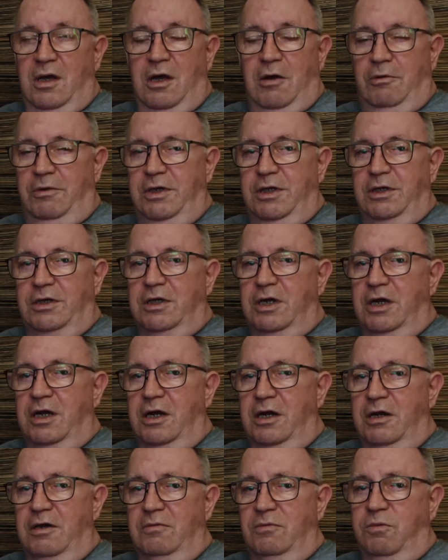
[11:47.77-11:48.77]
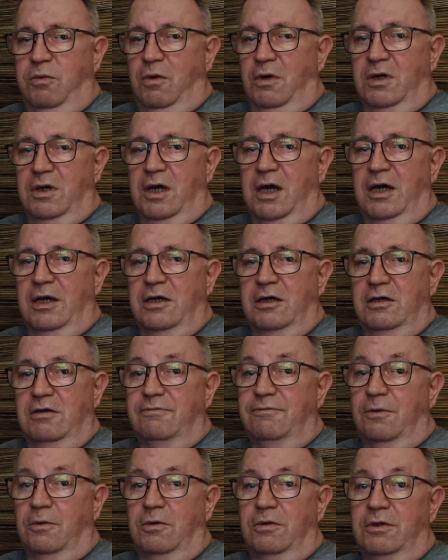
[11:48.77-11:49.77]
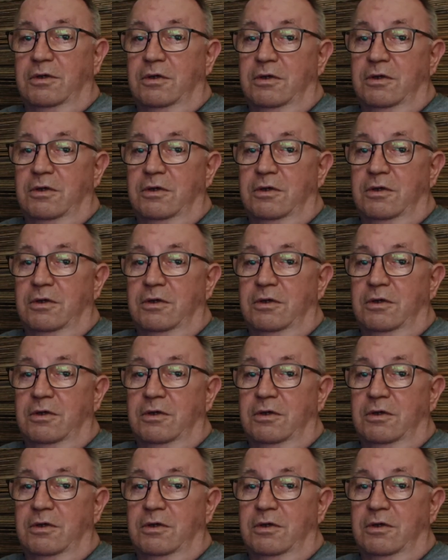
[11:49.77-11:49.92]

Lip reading: I only carried what I could afford